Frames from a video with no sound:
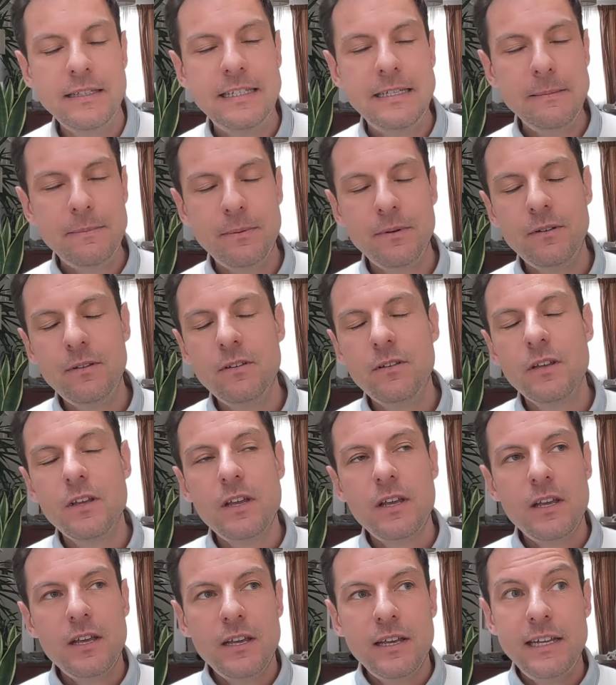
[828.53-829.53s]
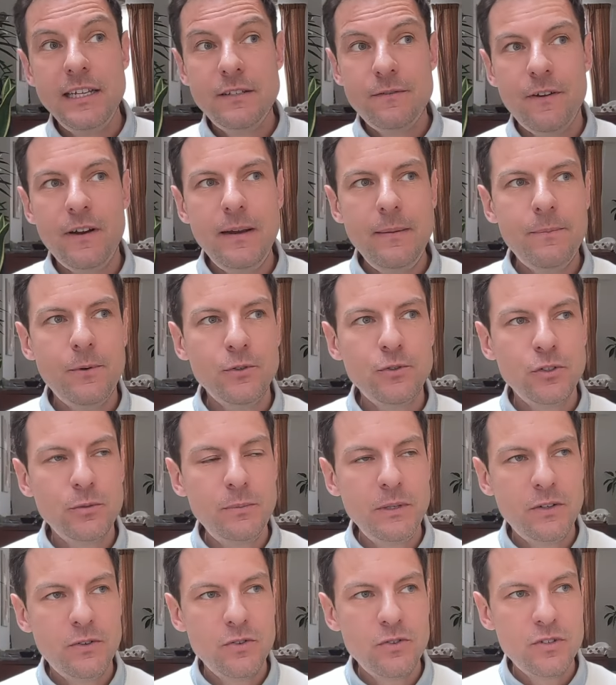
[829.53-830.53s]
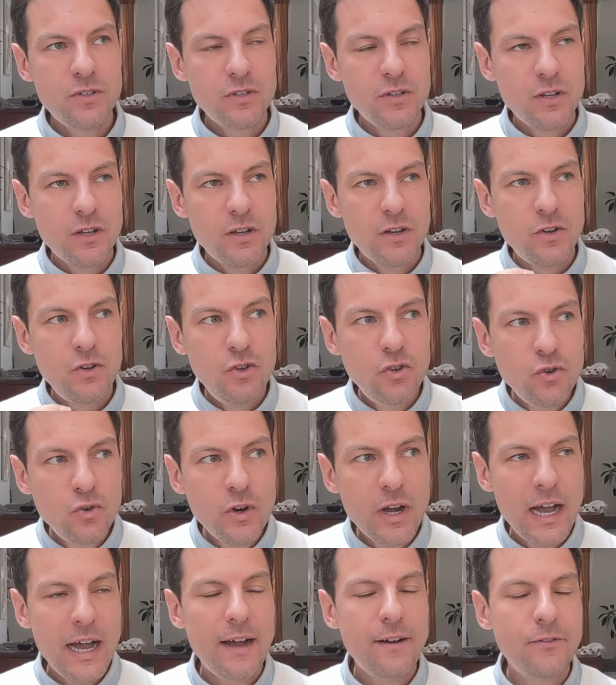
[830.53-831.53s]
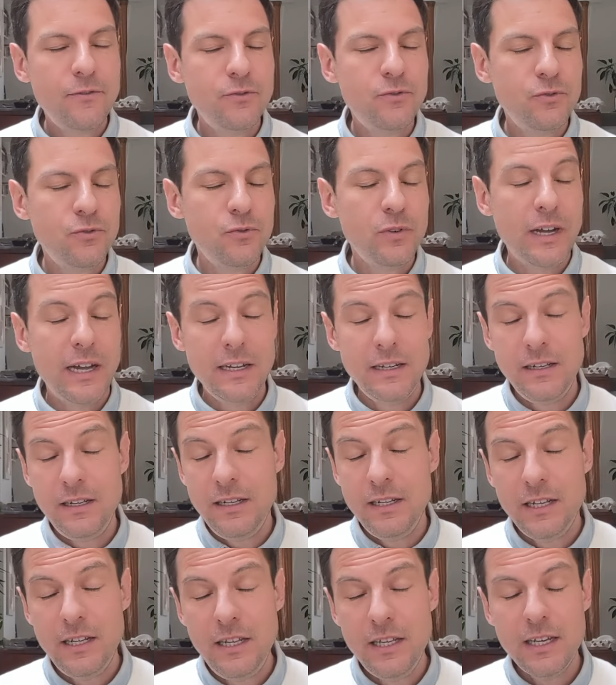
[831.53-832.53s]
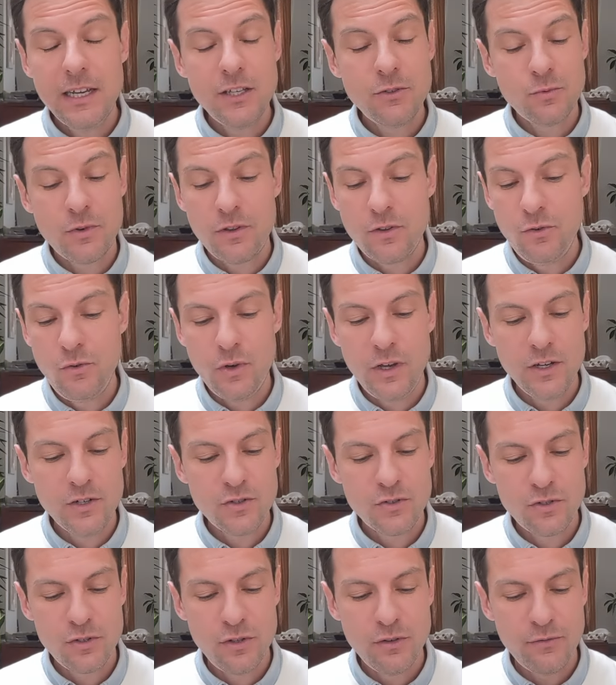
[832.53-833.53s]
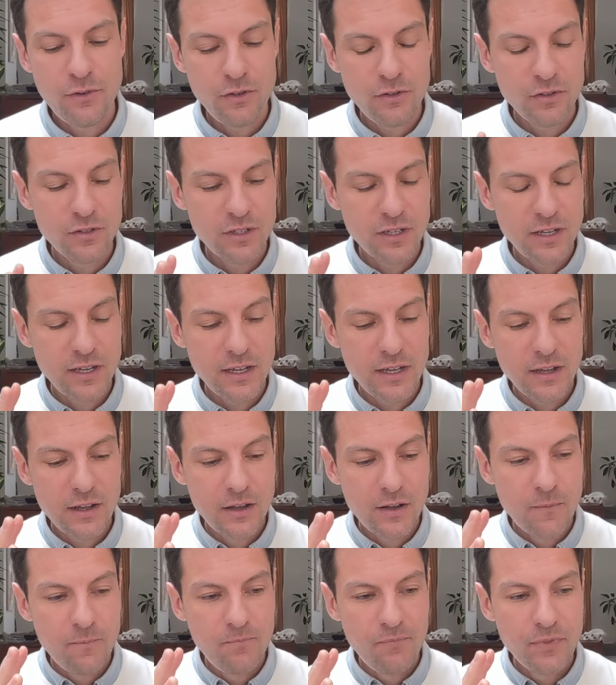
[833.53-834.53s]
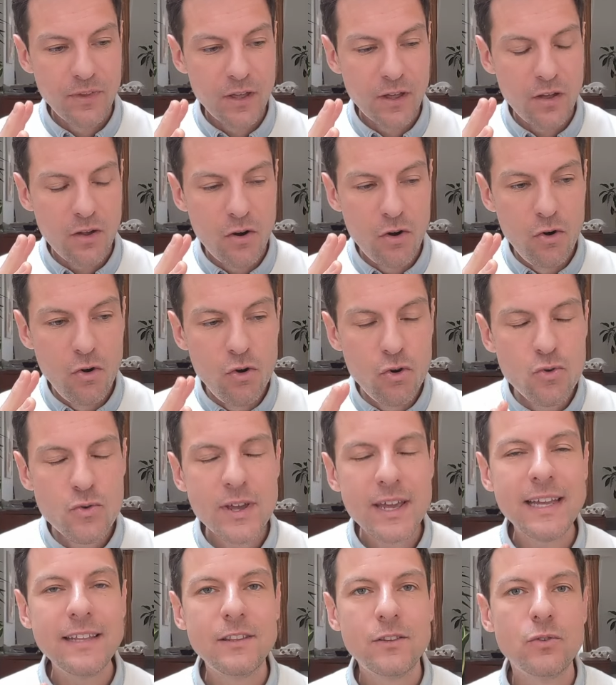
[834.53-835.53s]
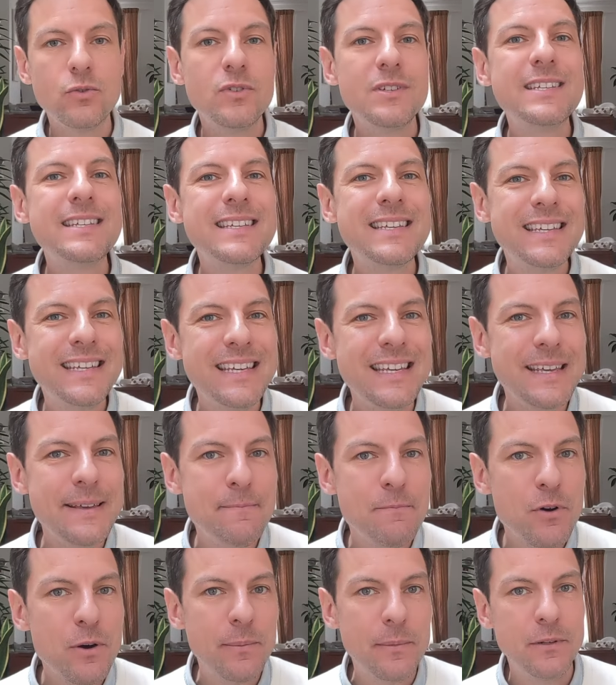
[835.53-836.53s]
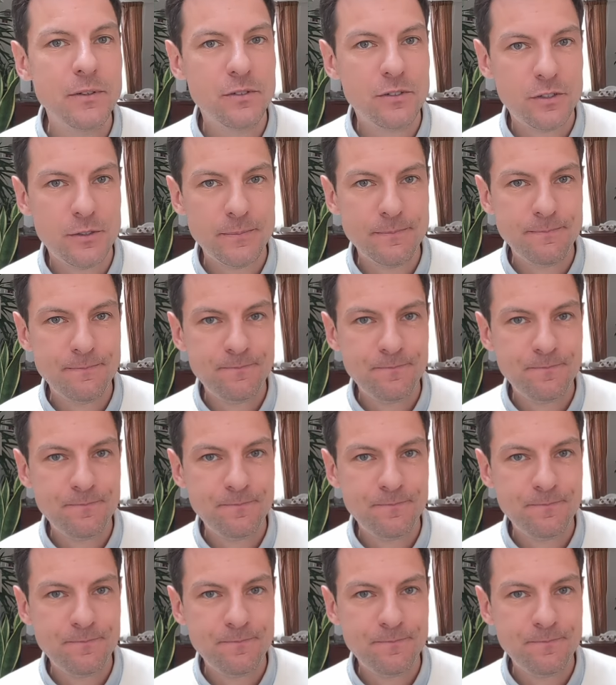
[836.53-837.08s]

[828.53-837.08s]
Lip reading: deepened. It's very important because you have to, and in any case, whether you're anxious or avoidant, look at those key moments.